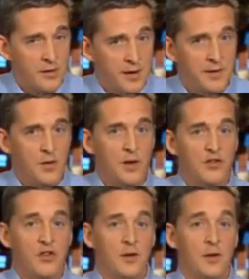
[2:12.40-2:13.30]
than the
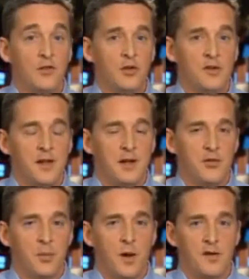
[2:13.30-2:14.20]
original
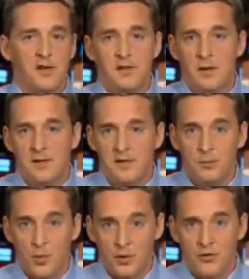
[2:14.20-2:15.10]
selection process and also
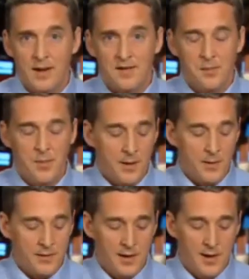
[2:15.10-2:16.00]
more
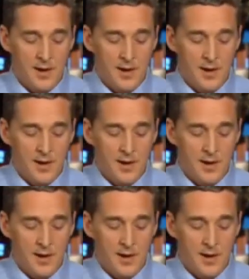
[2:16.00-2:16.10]
transparent.